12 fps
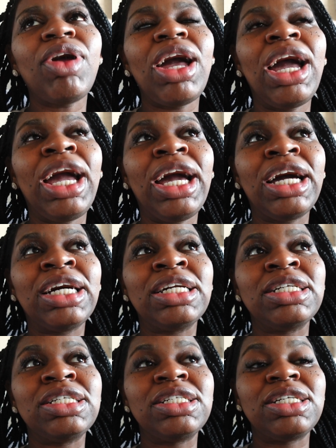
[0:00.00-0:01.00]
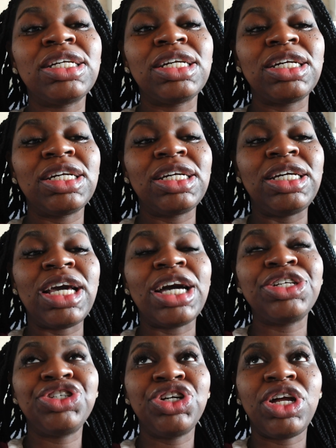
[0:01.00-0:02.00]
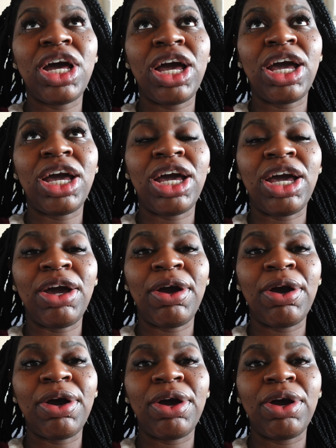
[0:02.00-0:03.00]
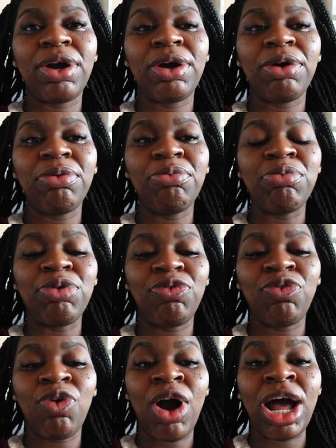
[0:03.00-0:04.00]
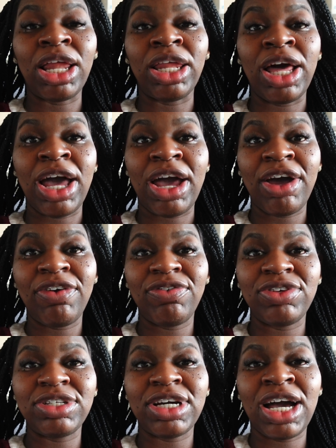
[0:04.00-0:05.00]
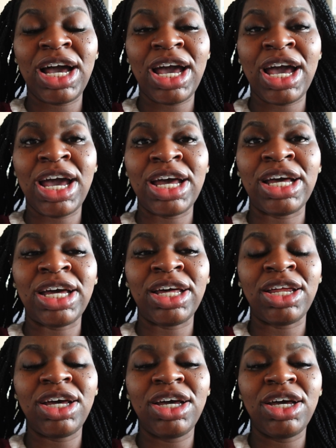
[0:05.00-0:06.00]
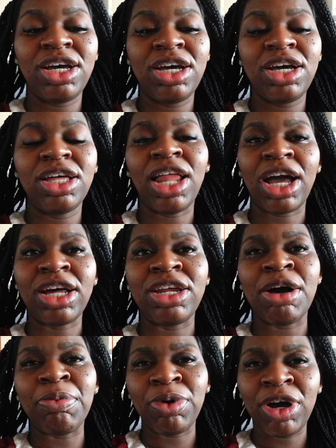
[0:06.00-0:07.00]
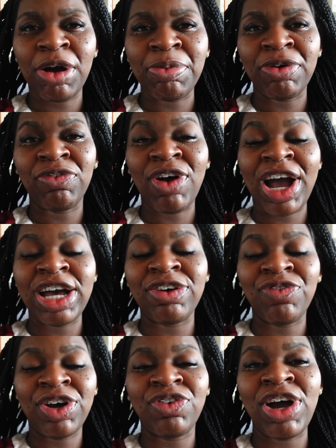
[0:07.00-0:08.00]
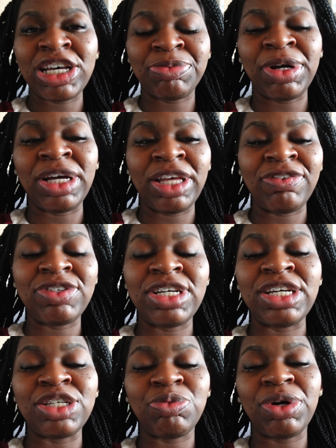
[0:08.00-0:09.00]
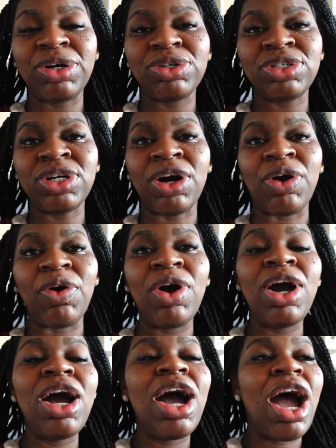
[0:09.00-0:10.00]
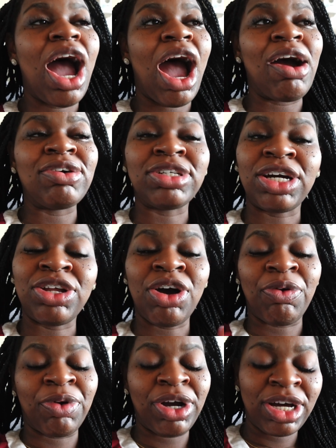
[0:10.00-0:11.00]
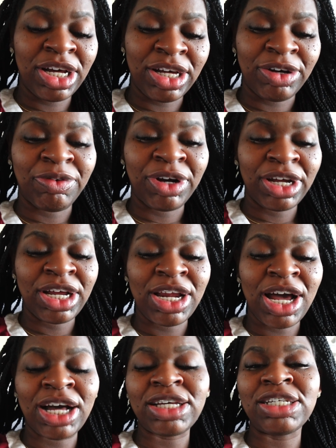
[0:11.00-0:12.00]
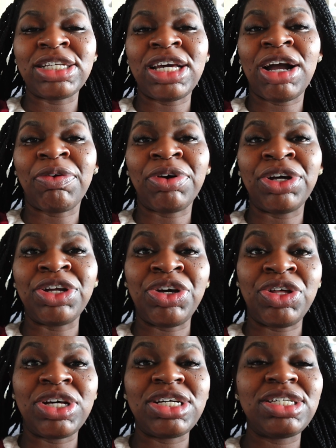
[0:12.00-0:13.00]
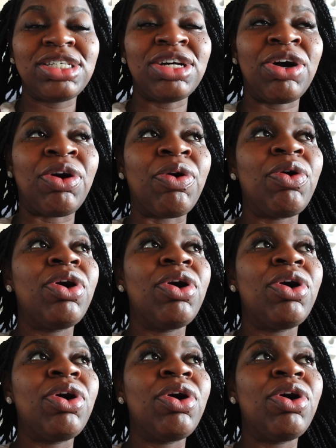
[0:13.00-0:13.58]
and yesterday, before I left, I had like a double cup of red raspberry leaf tea as well. So I was like, no, we're gonna knock this thing out. We're gonna do this. So